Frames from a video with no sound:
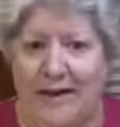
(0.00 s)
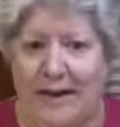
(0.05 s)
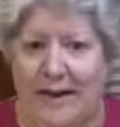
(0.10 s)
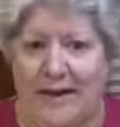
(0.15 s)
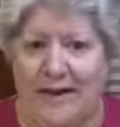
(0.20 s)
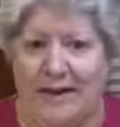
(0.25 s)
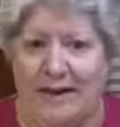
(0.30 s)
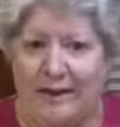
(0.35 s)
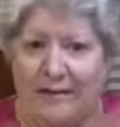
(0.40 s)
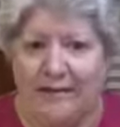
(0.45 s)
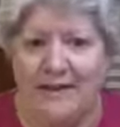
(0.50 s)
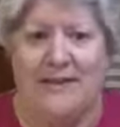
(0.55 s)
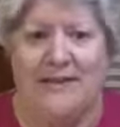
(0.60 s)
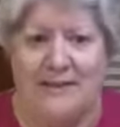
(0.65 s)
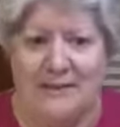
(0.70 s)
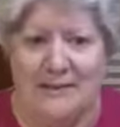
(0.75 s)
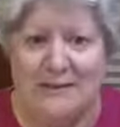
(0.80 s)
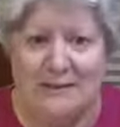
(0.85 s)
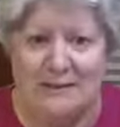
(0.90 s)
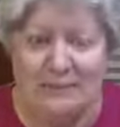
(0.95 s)
had
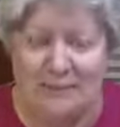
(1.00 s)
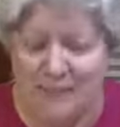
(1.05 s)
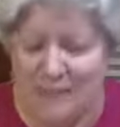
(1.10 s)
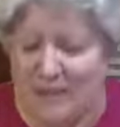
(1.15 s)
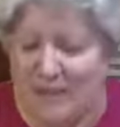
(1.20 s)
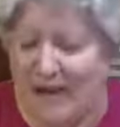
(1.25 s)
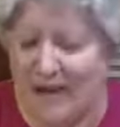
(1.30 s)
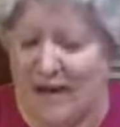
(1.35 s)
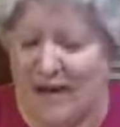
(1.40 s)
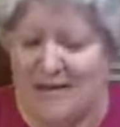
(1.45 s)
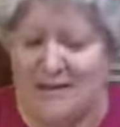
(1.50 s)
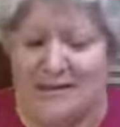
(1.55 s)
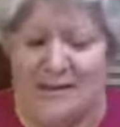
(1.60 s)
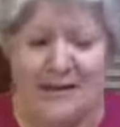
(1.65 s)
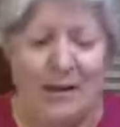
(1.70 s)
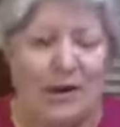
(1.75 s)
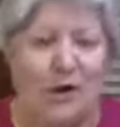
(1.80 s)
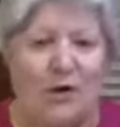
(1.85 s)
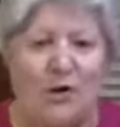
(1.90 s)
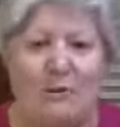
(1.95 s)
invented. So
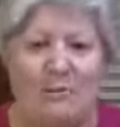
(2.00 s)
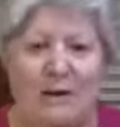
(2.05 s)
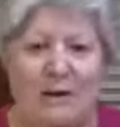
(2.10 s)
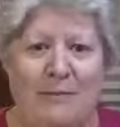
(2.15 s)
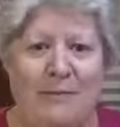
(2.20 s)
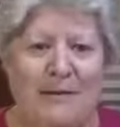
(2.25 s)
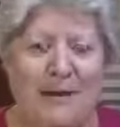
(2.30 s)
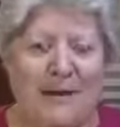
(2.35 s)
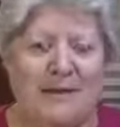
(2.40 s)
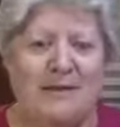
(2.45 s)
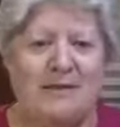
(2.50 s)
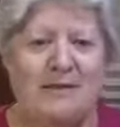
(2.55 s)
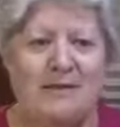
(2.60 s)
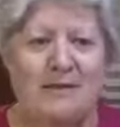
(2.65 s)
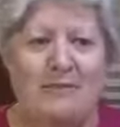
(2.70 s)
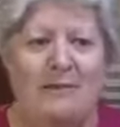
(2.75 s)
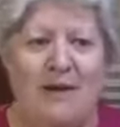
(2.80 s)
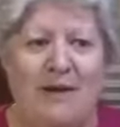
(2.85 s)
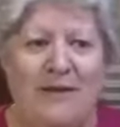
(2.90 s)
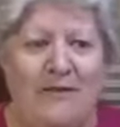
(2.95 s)
they called him up and asked
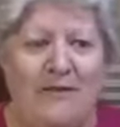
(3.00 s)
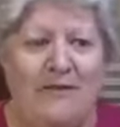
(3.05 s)
him if